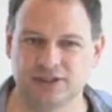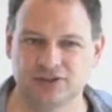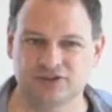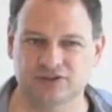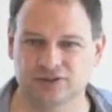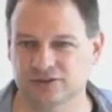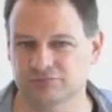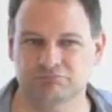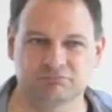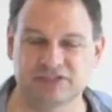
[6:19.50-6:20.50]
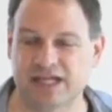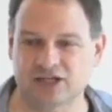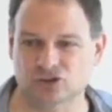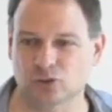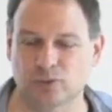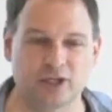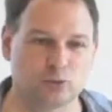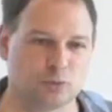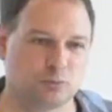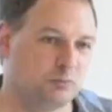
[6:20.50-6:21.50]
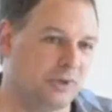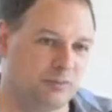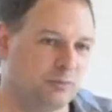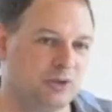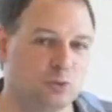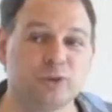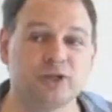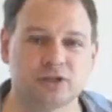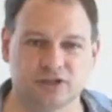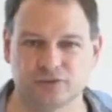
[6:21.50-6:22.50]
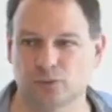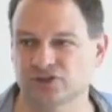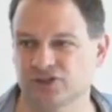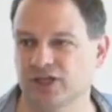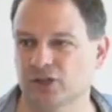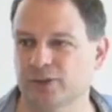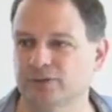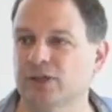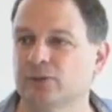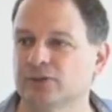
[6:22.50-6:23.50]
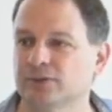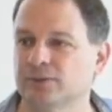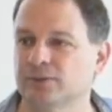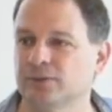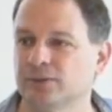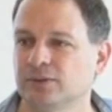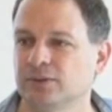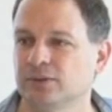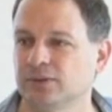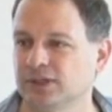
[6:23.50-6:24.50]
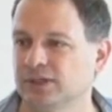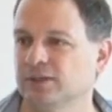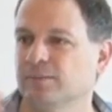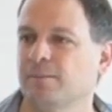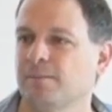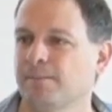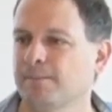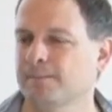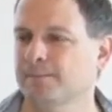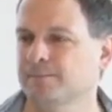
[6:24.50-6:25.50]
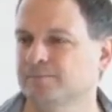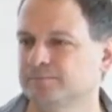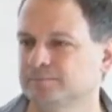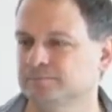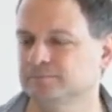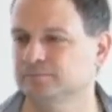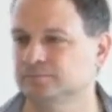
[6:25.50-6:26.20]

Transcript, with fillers: is natural, why it would maybe be weird if it was the other way around. Yeah. Well, if you look at the